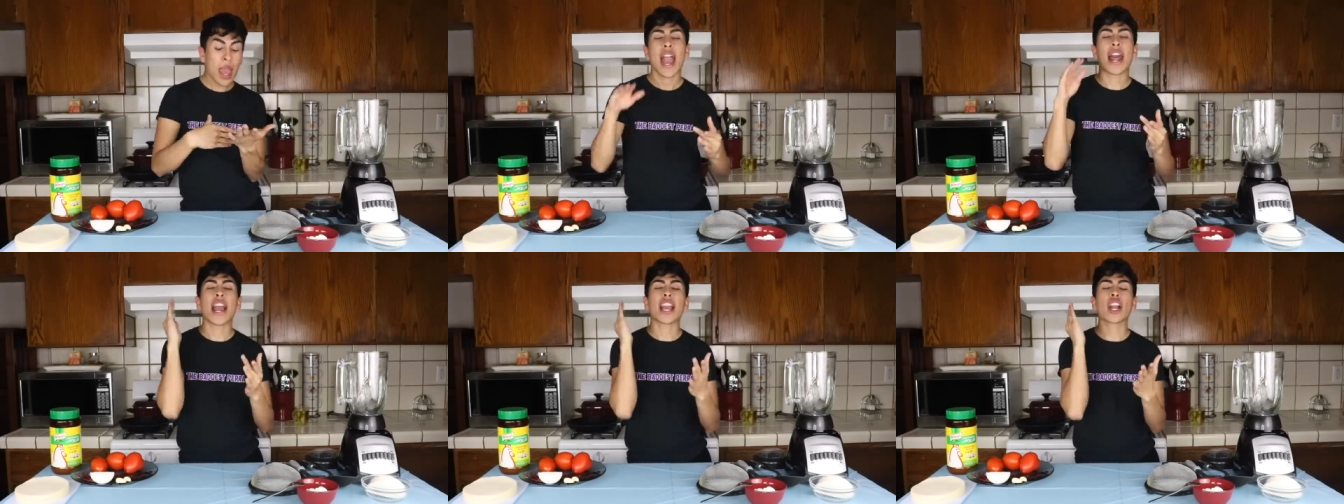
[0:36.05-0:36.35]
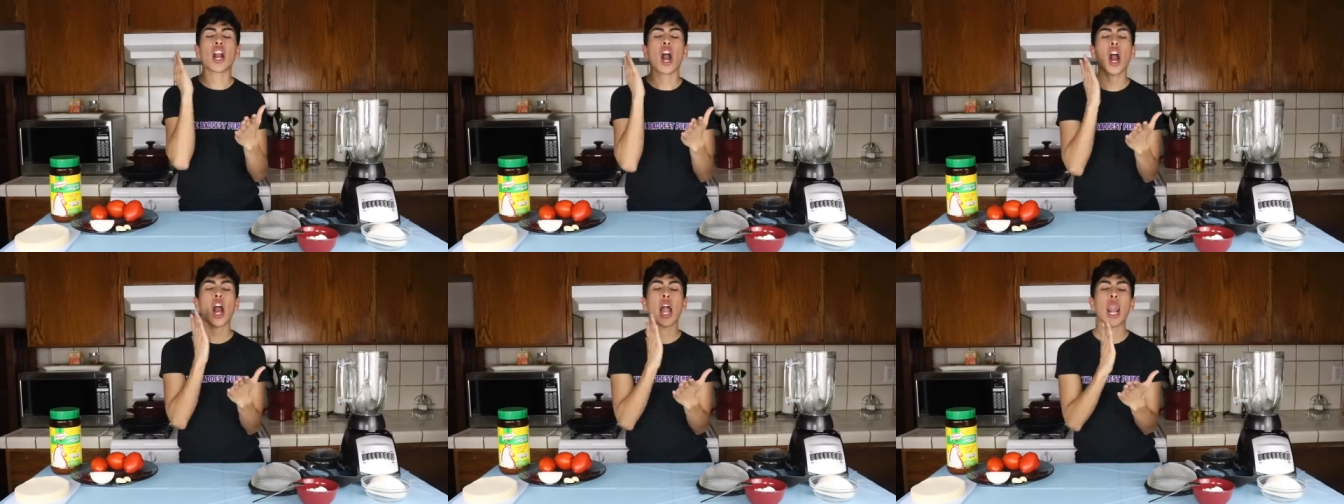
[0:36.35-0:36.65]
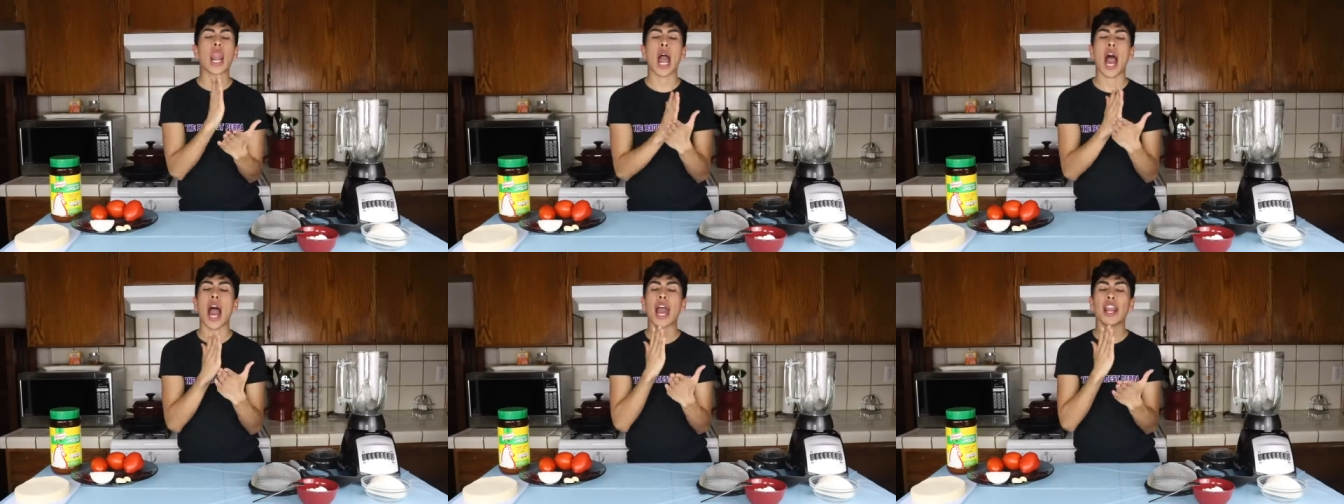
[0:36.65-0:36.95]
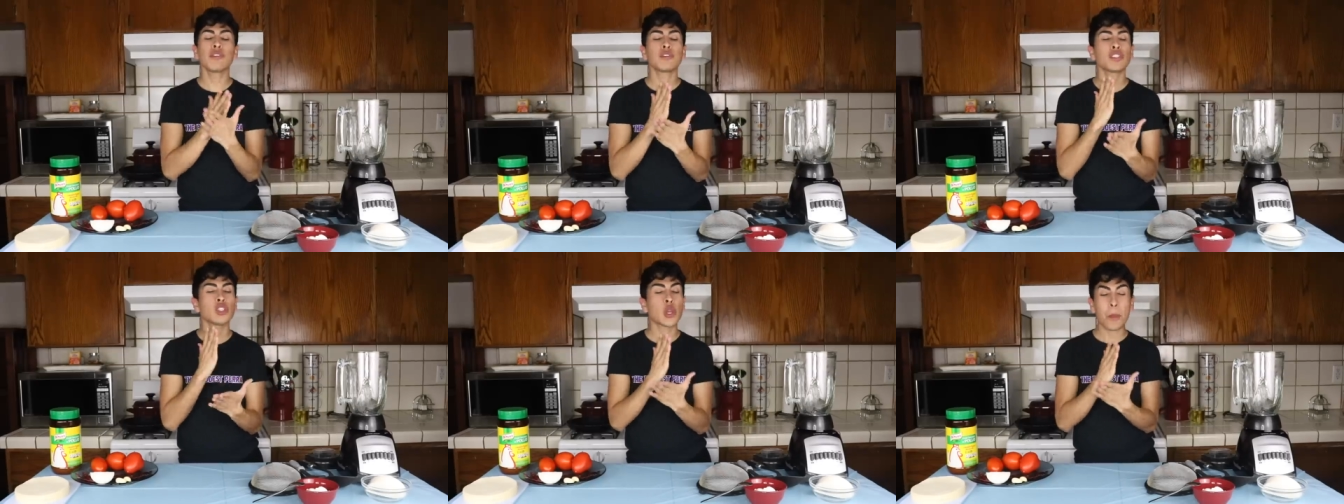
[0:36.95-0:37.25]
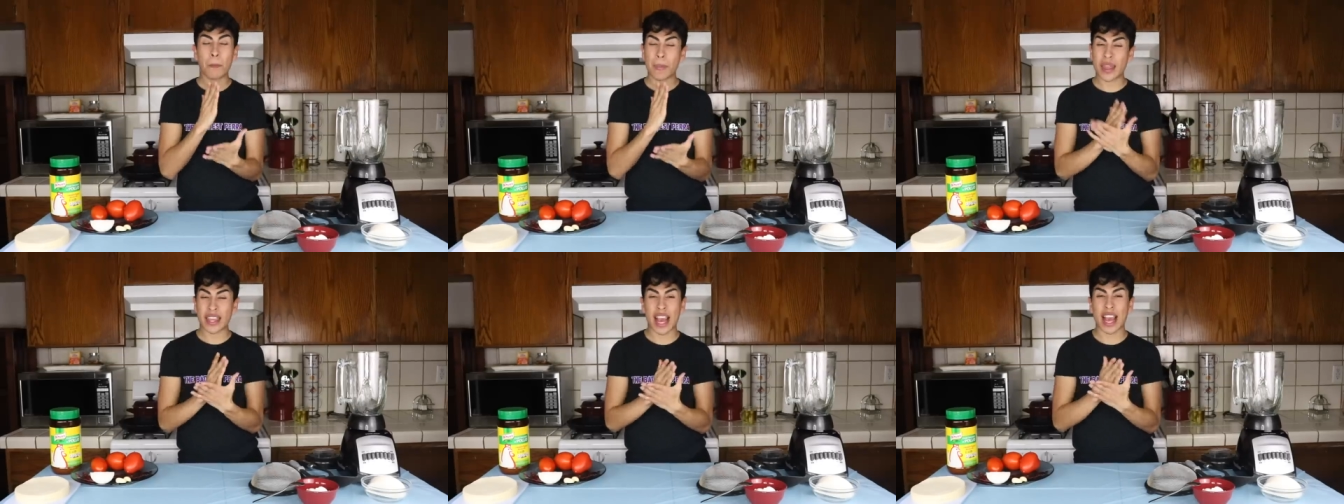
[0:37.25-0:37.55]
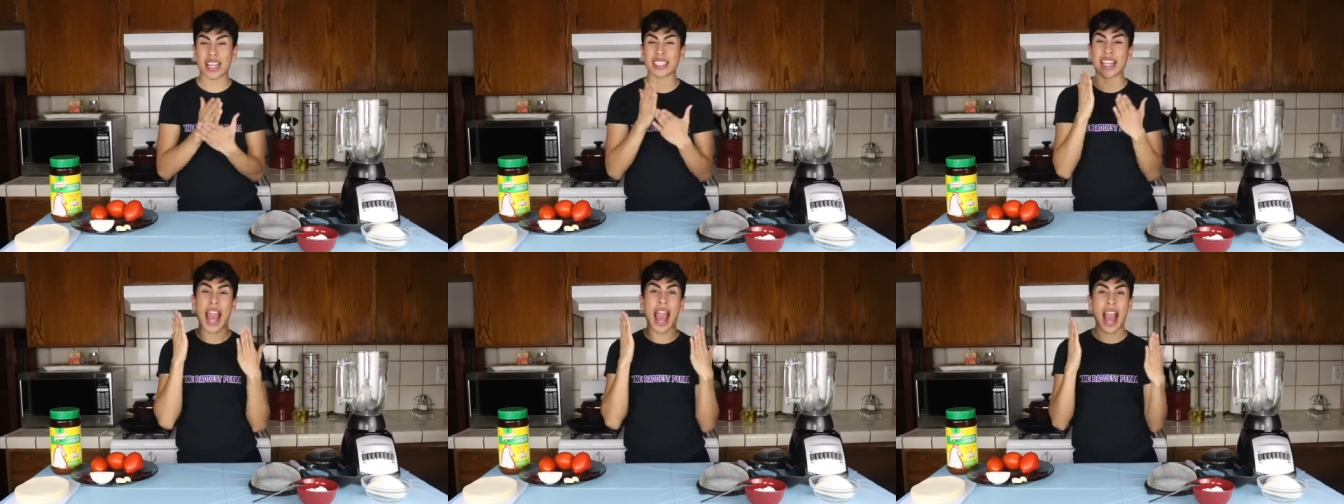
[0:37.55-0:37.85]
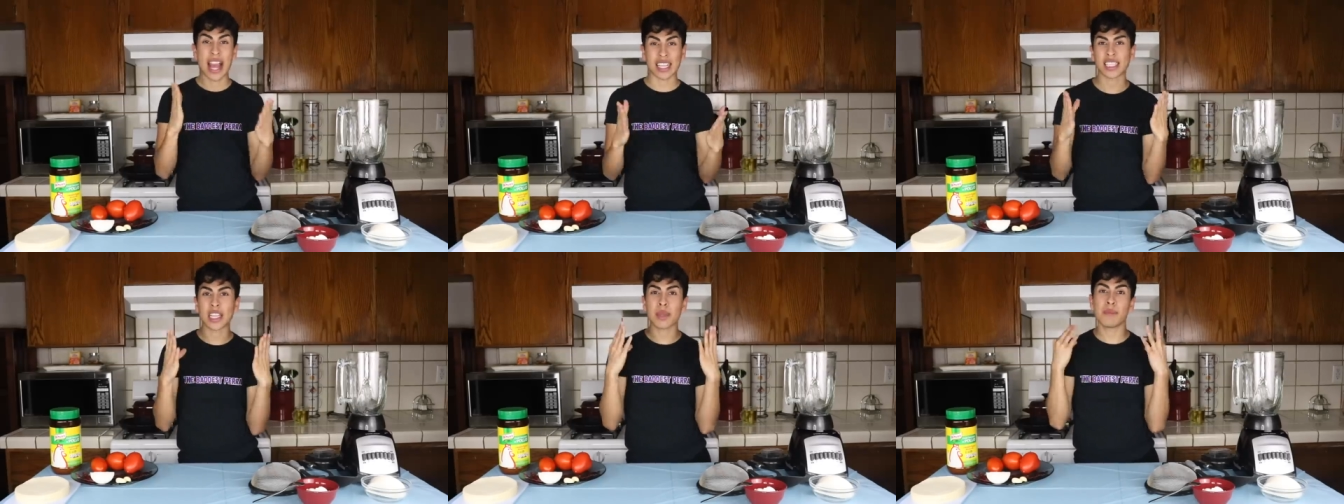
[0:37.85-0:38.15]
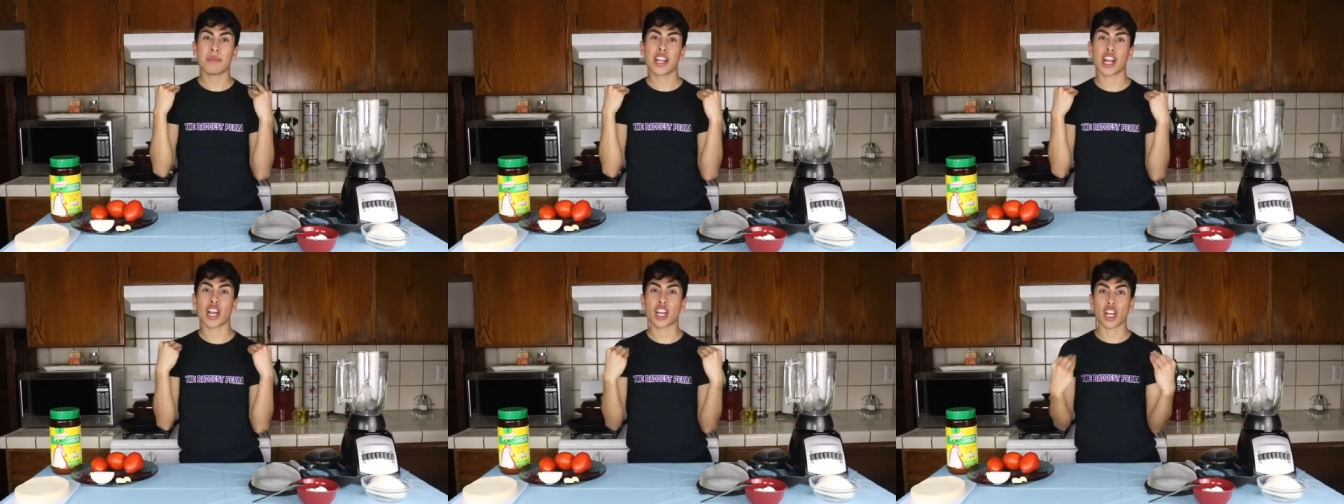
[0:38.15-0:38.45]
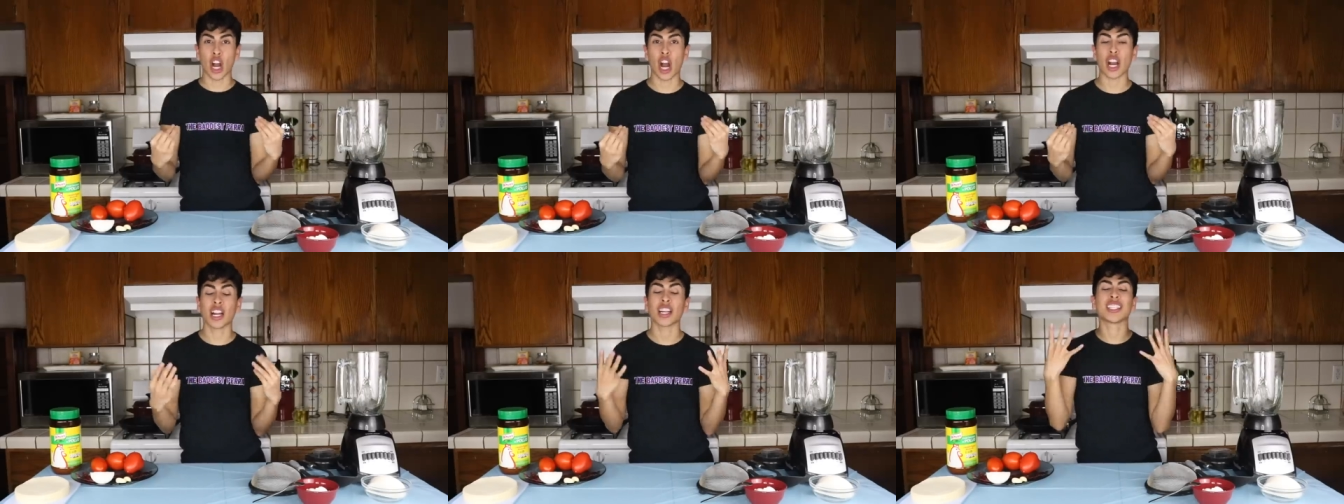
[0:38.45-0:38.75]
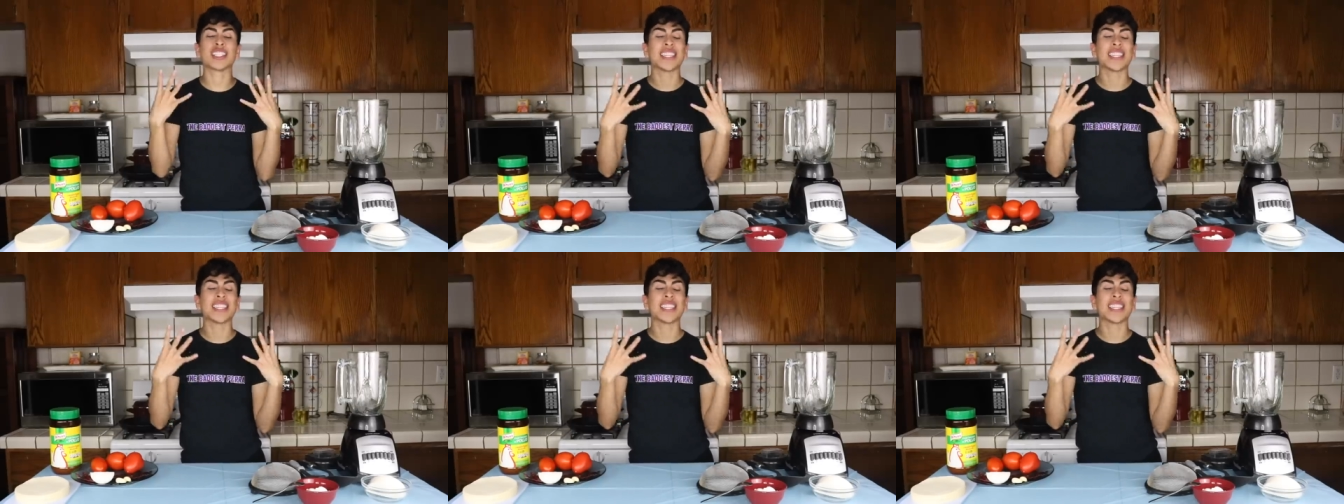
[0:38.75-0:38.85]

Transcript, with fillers: and I got a lot of stupidas asking me to cook